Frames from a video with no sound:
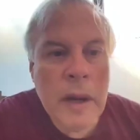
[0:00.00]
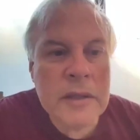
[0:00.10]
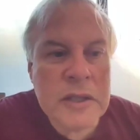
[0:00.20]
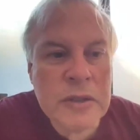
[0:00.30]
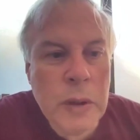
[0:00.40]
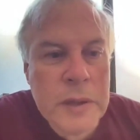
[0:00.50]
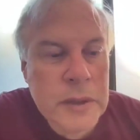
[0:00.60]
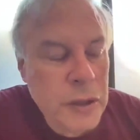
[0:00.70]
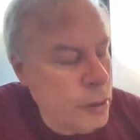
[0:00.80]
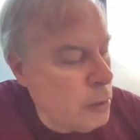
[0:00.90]
just want
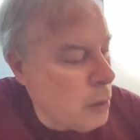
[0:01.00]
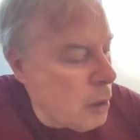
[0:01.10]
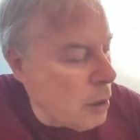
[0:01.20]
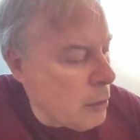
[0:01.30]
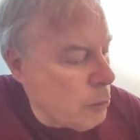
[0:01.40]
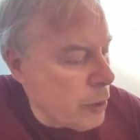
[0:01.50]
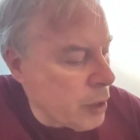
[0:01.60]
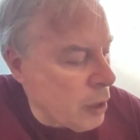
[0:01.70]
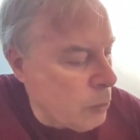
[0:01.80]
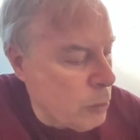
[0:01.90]
to bring
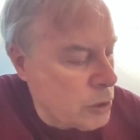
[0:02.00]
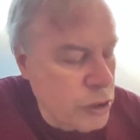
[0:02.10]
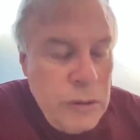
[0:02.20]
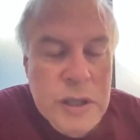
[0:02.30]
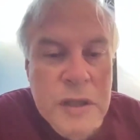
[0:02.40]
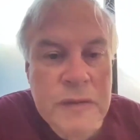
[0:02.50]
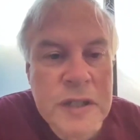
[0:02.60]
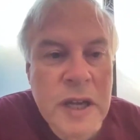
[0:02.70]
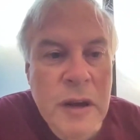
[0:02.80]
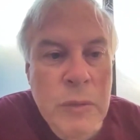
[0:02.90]
up what Joseph
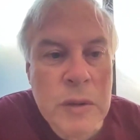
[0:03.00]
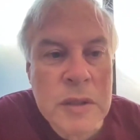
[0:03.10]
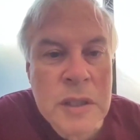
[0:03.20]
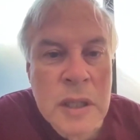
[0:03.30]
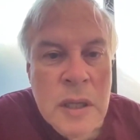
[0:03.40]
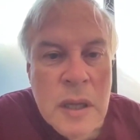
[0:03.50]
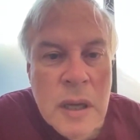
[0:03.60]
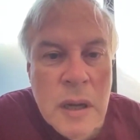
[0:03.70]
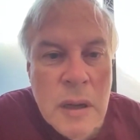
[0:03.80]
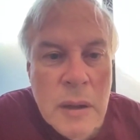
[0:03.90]
said was,
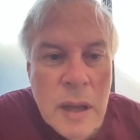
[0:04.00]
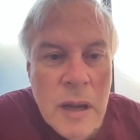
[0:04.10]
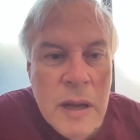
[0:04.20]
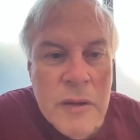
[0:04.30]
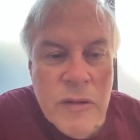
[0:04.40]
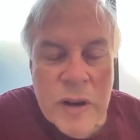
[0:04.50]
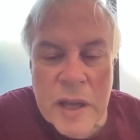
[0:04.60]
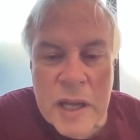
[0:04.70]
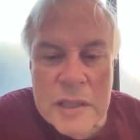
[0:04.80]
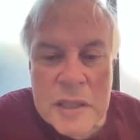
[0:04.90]
and I agree,
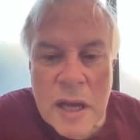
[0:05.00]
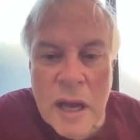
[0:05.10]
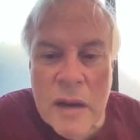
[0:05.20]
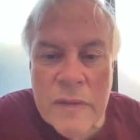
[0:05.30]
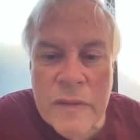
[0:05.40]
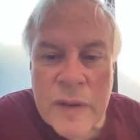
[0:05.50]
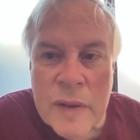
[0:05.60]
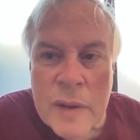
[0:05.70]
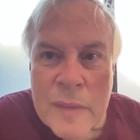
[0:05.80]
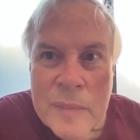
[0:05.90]
it's kind of,
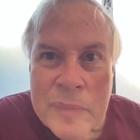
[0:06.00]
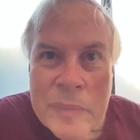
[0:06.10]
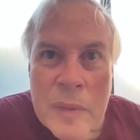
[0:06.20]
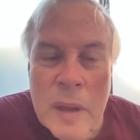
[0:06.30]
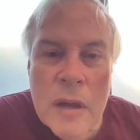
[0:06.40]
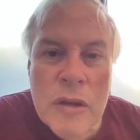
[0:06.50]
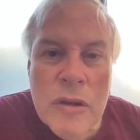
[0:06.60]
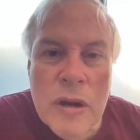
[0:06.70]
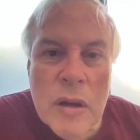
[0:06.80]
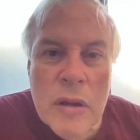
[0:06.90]

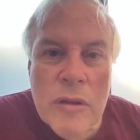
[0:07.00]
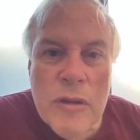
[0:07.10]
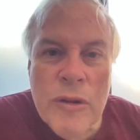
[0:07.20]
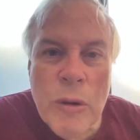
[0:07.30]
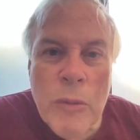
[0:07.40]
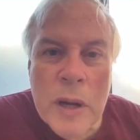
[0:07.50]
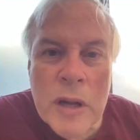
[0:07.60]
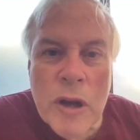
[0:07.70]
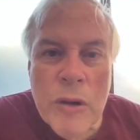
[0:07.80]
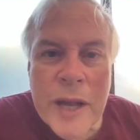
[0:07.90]
you don't want to
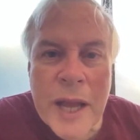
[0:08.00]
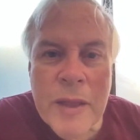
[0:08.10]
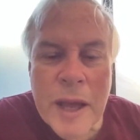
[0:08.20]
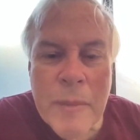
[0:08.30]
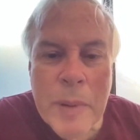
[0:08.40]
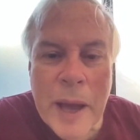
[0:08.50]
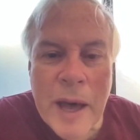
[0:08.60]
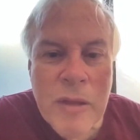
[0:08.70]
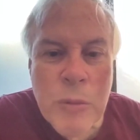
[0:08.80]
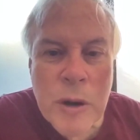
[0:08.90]
go down that
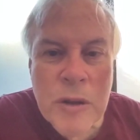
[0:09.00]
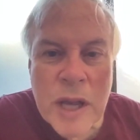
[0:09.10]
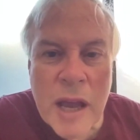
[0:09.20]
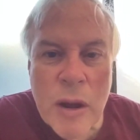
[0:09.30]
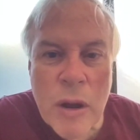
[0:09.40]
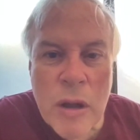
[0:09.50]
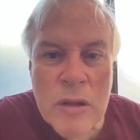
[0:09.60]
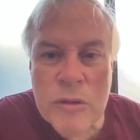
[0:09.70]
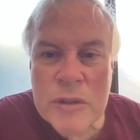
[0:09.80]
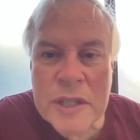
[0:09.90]
path where
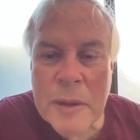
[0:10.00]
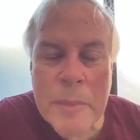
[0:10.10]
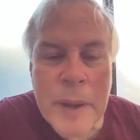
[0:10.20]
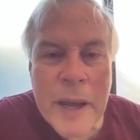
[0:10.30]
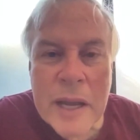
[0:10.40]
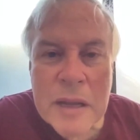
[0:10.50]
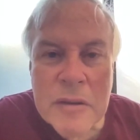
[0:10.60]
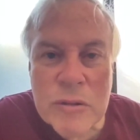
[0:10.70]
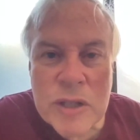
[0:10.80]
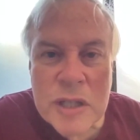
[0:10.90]
you step back and
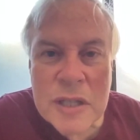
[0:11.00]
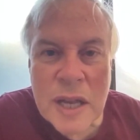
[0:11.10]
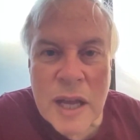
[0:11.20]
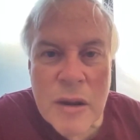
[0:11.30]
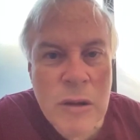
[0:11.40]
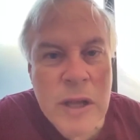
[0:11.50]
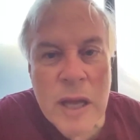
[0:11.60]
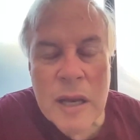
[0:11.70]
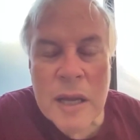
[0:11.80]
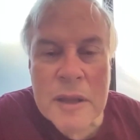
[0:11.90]
you just let
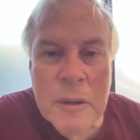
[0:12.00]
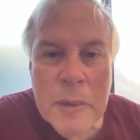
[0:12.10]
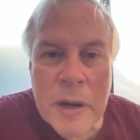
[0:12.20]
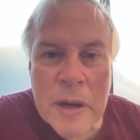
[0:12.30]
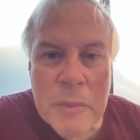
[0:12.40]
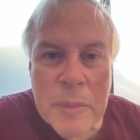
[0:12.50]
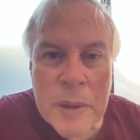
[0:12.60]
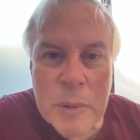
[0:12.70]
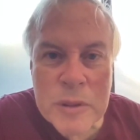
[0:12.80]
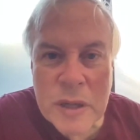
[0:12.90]
the American
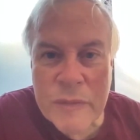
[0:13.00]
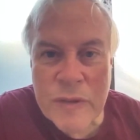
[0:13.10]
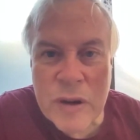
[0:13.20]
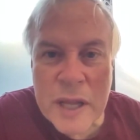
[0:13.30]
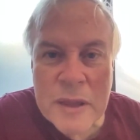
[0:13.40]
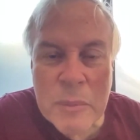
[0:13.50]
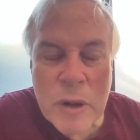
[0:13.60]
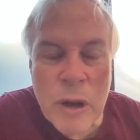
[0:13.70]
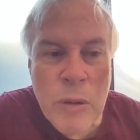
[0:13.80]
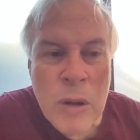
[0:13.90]
people suffer and let them
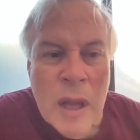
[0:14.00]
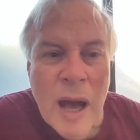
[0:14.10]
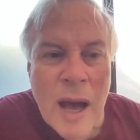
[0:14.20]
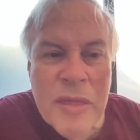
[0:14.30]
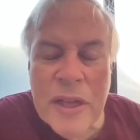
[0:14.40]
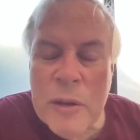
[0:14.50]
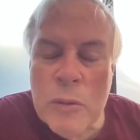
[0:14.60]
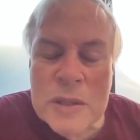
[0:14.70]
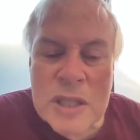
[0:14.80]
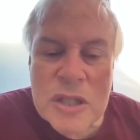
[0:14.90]
know. I think
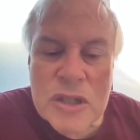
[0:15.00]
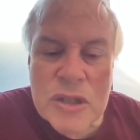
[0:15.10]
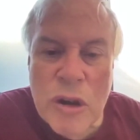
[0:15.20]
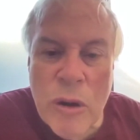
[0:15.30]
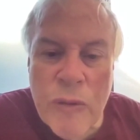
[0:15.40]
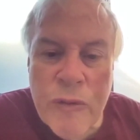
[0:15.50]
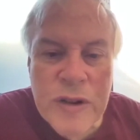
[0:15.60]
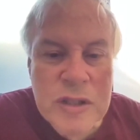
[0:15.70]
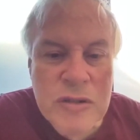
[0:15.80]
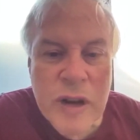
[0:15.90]
what's so
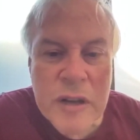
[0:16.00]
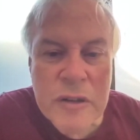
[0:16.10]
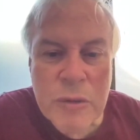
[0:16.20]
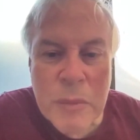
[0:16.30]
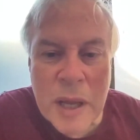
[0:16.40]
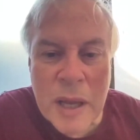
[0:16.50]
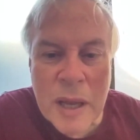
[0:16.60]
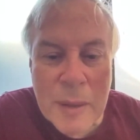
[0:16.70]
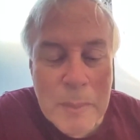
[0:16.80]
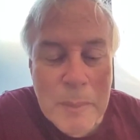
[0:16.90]
frustrating to
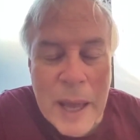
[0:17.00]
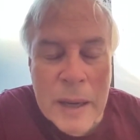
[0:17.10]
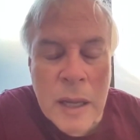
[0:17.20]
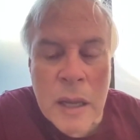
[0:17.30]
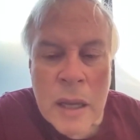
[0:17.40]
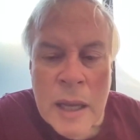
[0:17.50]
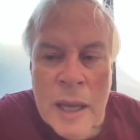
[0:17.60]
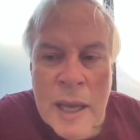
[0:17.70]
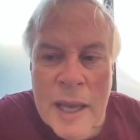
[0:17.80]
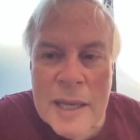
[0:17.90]
me and Manning
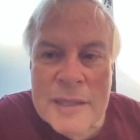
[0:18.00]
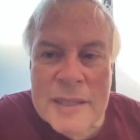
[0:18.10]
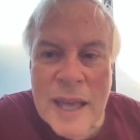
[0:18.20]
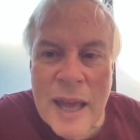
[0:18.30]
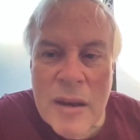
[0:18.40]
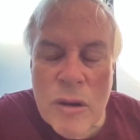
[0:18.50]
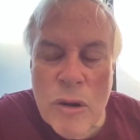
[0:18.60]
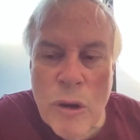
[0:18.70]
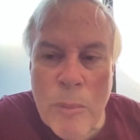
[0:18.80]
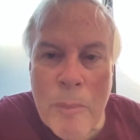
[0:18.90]
is that
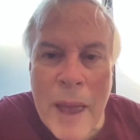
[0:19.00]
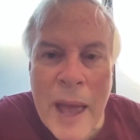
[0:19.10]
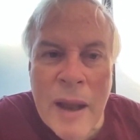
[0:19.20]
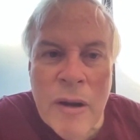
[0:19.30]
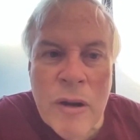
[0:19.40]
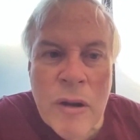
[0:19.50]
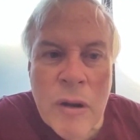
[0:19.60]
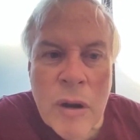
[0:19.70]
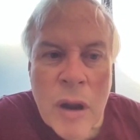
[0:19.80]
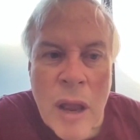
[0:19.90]
no
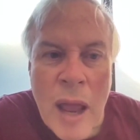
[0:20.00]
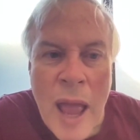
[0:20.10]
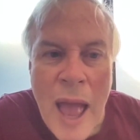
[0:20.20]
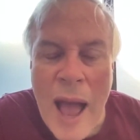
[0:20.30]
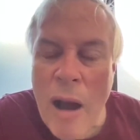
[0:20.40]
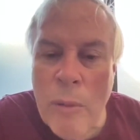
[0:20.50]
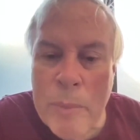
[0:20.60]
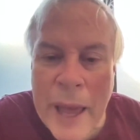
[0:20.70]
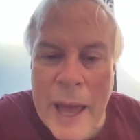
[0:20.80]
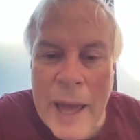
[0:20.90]
matter how
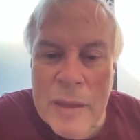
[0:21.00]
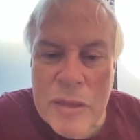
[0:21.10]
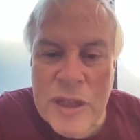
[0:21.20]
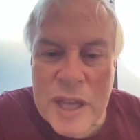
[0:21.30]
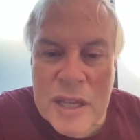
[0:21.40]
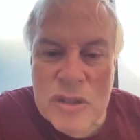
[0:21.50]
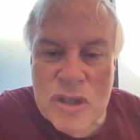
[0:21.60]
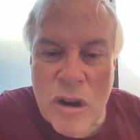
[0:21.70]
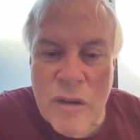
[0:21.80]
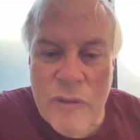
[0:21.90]
bad things
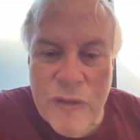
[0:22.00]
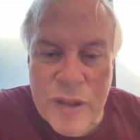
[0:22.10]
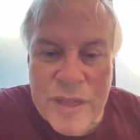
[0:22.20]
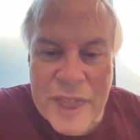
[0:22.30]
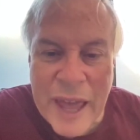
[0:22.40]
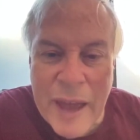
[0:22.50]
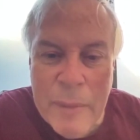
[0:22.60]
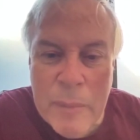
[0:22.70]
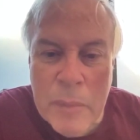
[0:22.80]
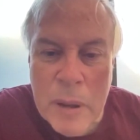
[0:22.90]
are for
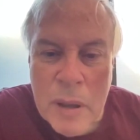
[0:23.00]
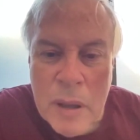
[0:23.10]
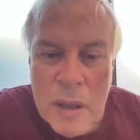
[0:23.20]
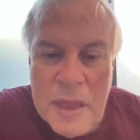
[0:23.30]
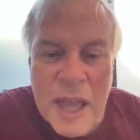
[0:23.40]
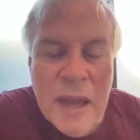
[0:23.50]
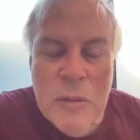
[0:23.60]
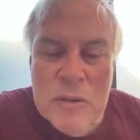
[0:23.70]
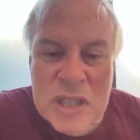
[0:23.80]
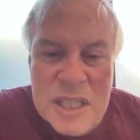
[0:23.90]
them,
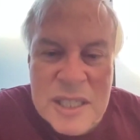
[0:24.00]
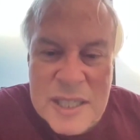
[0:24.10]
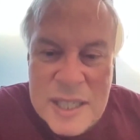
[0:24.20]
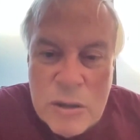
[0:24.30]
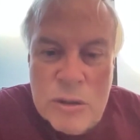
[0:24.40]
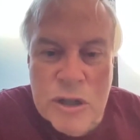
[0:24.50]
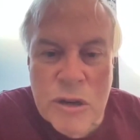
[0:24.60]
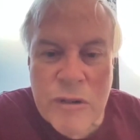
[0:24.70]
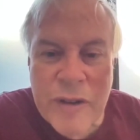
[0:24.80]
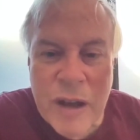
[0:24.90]
they still
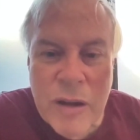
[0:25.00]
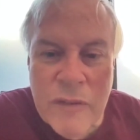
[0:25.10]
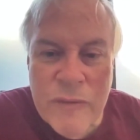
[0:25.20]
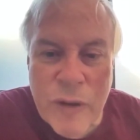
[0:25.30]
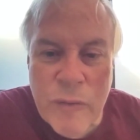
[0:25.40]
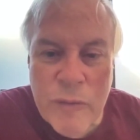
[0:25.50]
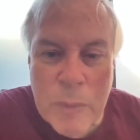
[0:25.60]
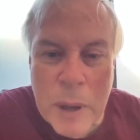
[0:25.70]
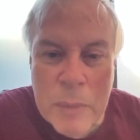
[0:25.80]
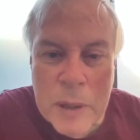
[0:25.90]
turn around and vote
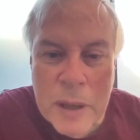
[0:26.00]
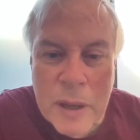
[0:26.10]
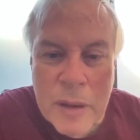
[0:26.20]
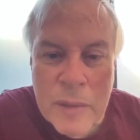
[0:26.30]
Republican.